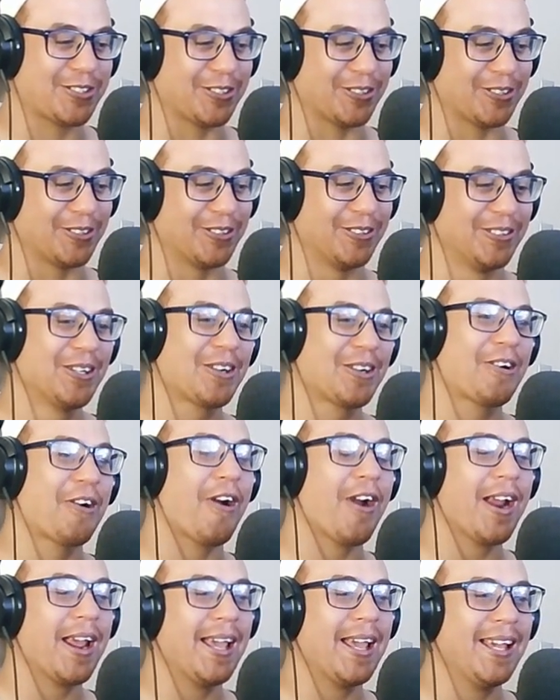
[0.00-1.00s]
to.
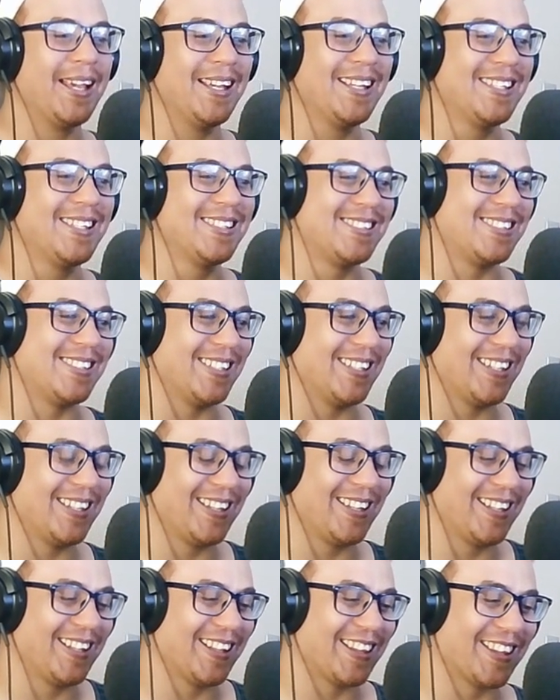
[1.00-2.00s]
Crazy.